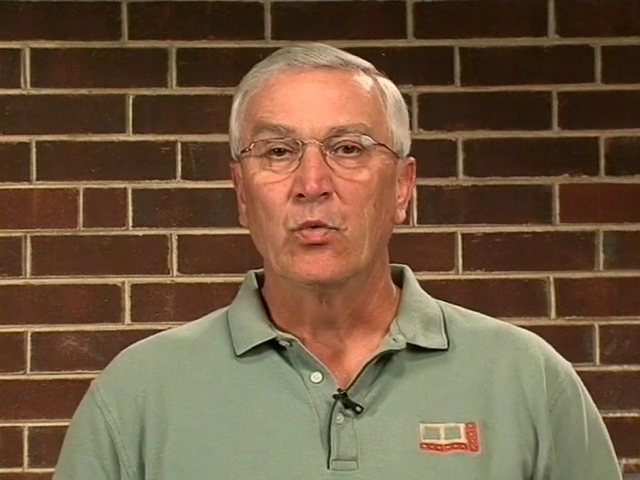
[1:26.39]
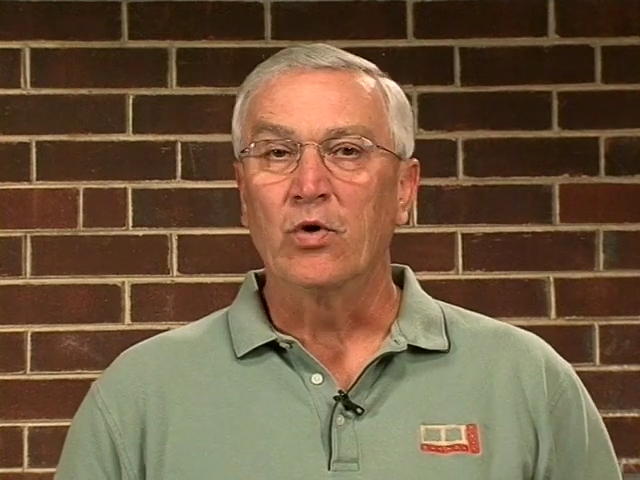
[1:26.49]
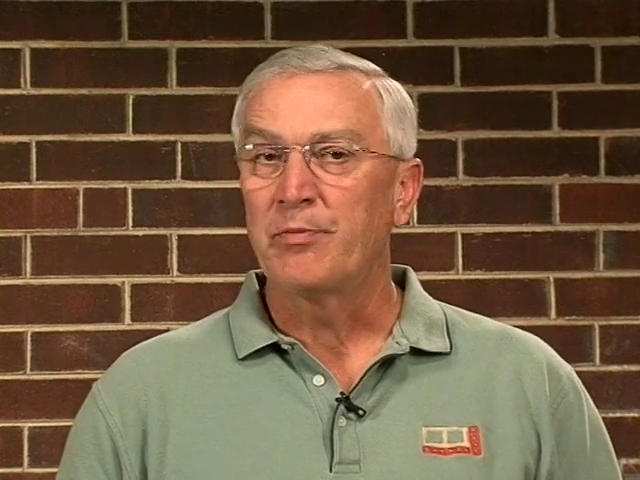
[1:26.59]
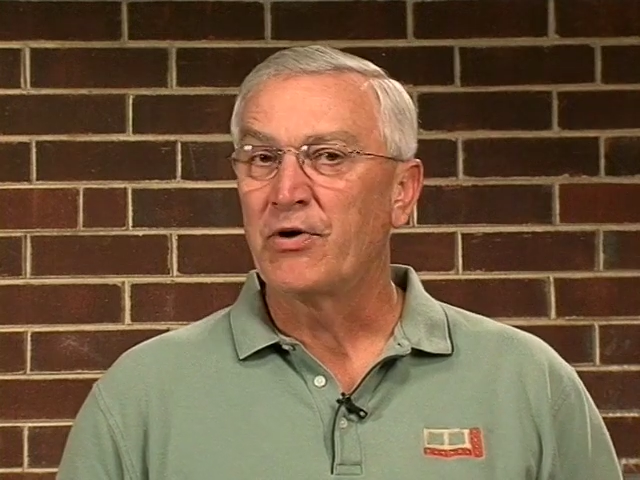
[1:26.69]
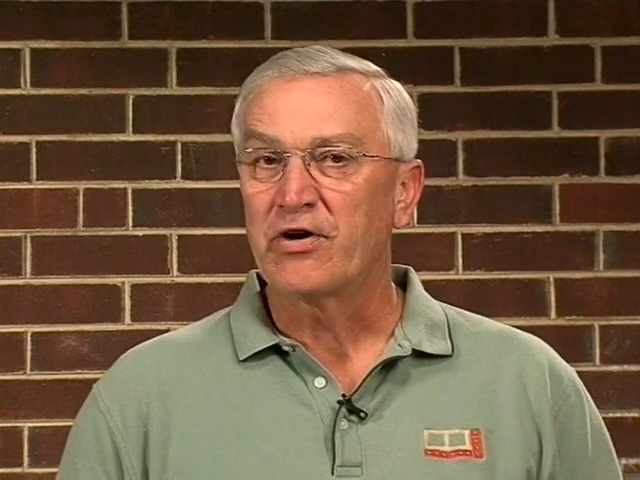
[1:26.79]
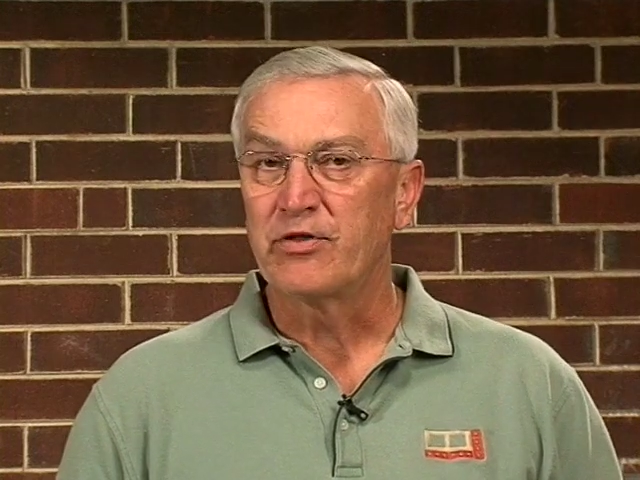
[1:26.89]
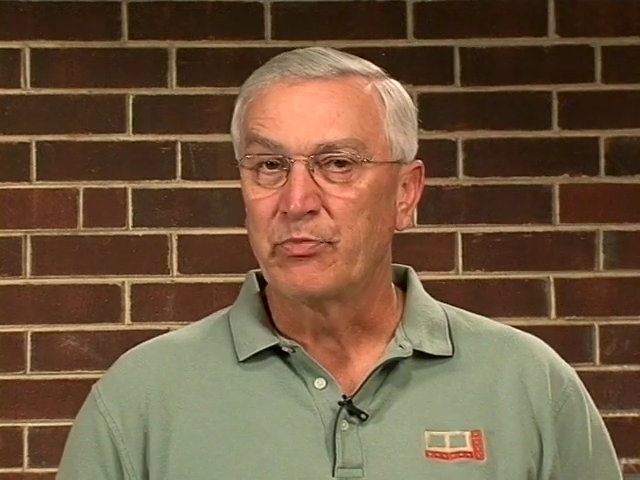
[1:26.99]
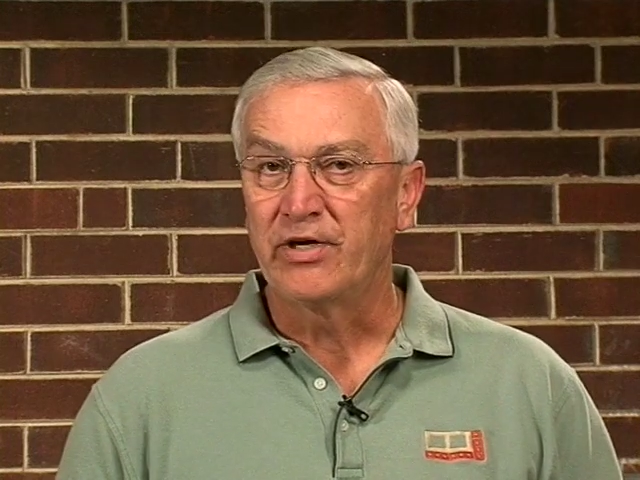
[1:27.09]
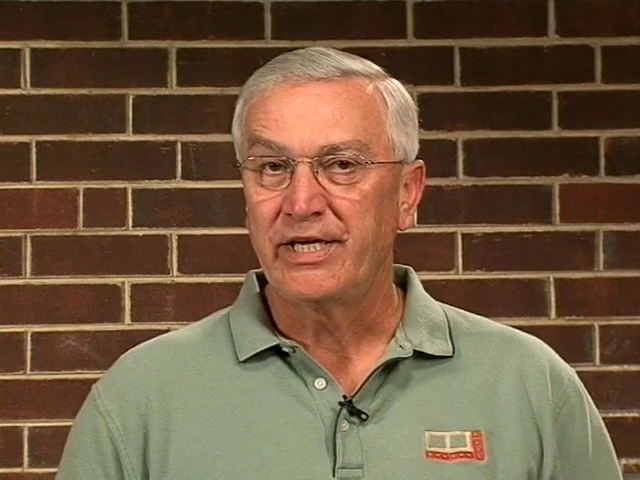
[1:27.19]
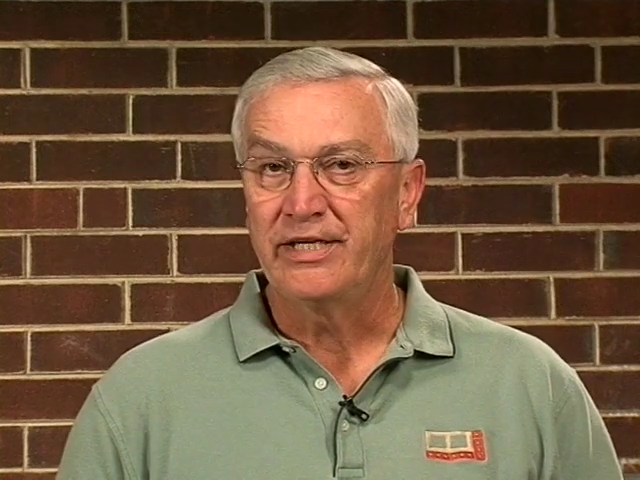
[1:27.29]
What part of the
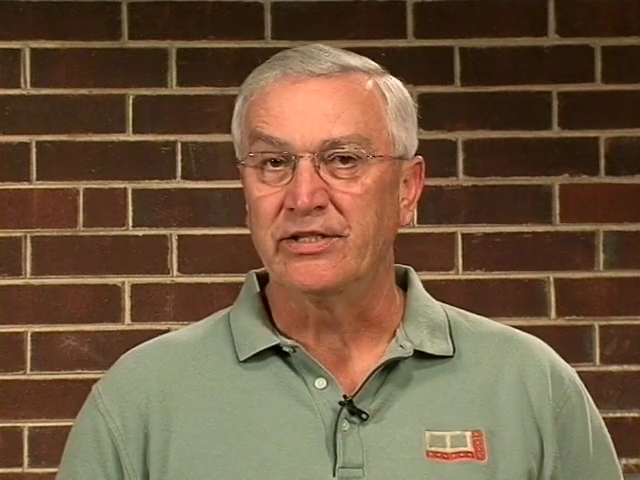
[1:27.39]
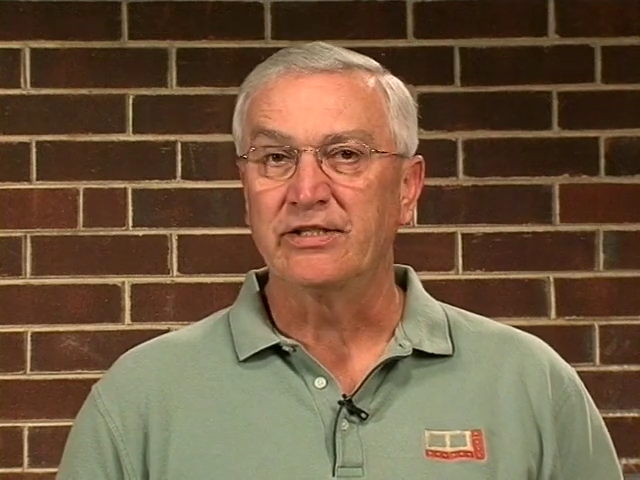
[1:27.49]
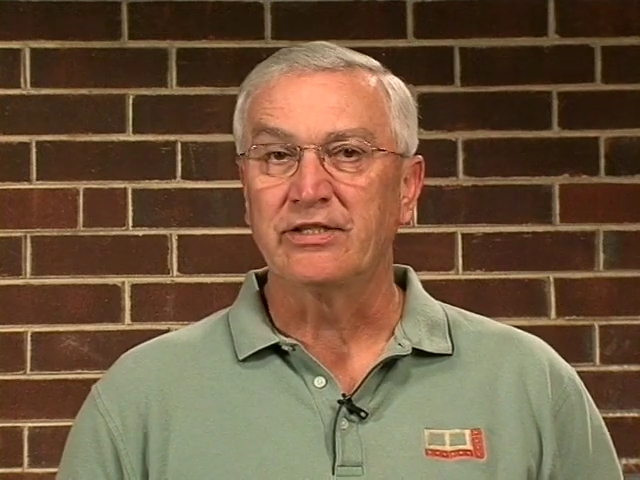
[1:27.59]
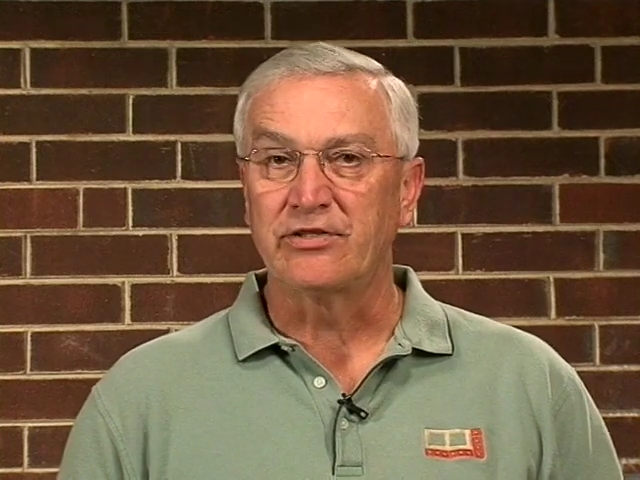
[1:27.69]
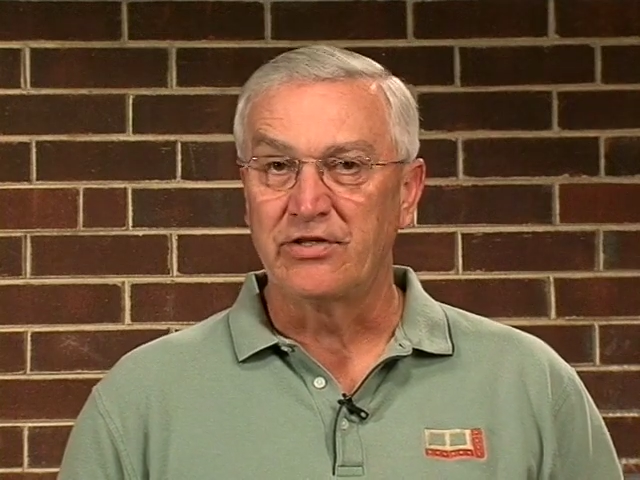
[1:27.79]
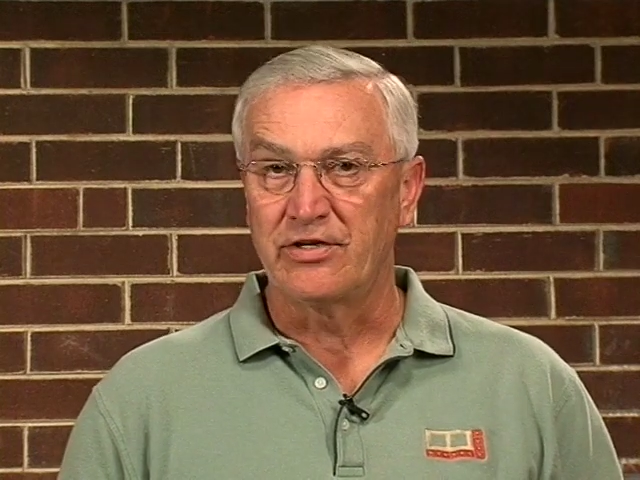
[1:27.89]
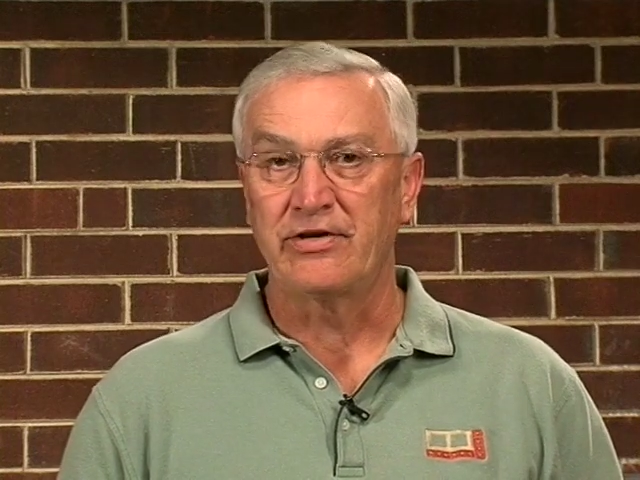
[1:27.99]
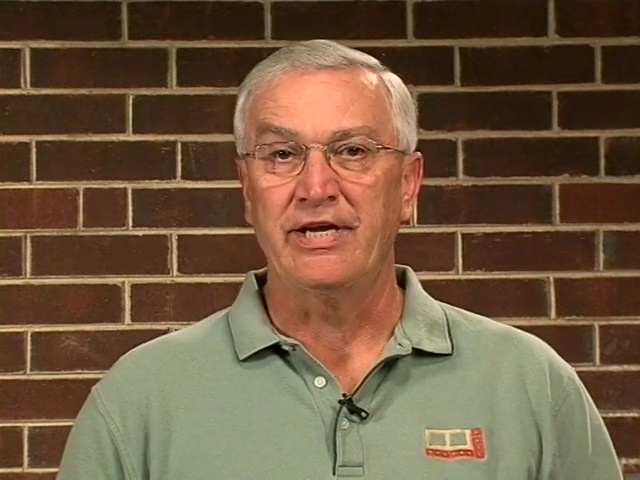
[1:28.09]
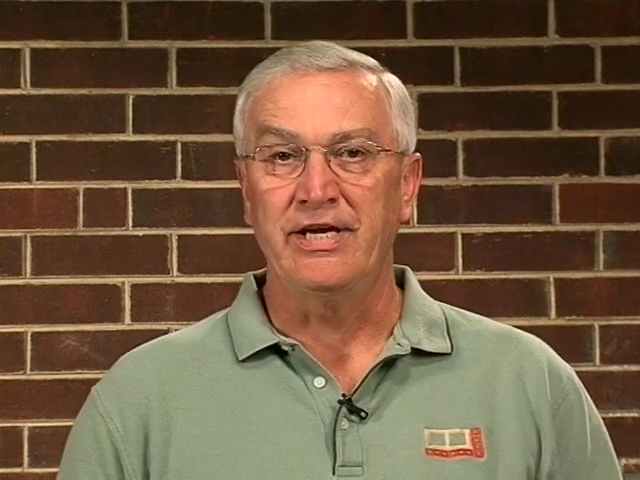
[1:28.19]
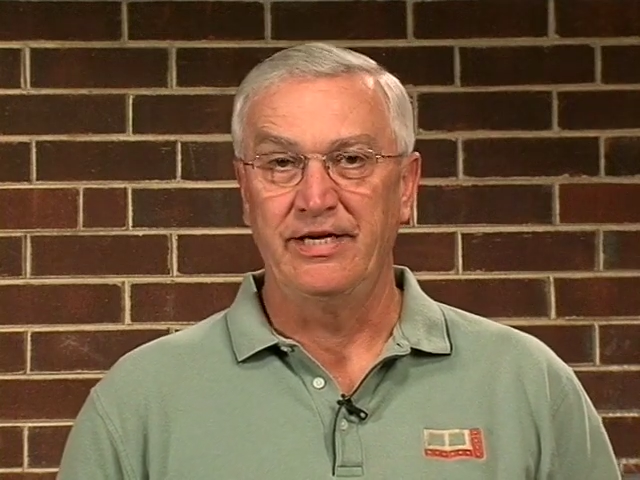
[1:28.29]
brick is it that's
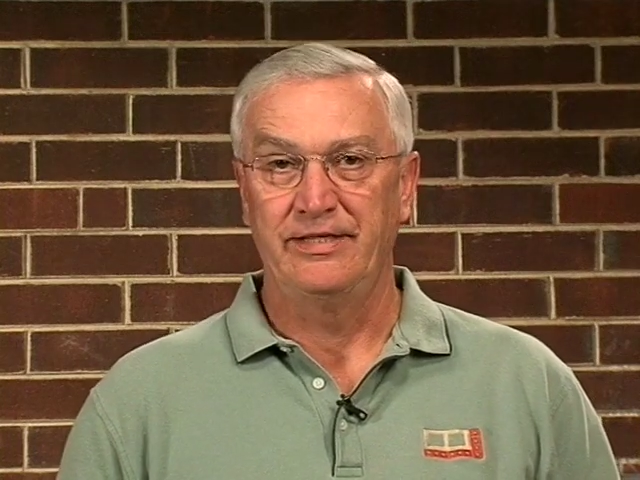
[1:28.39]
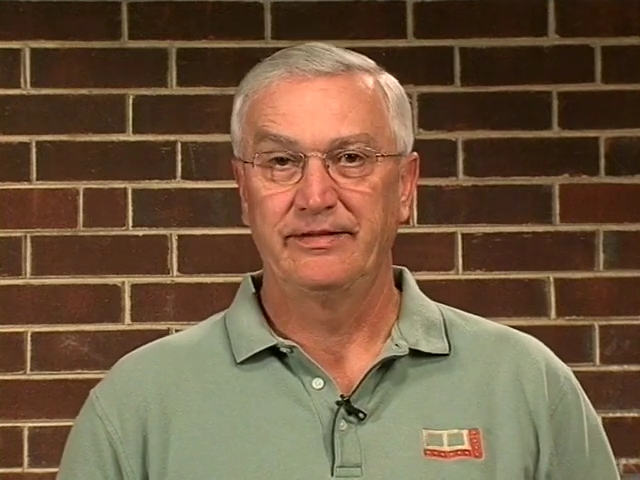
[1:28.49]
dirty?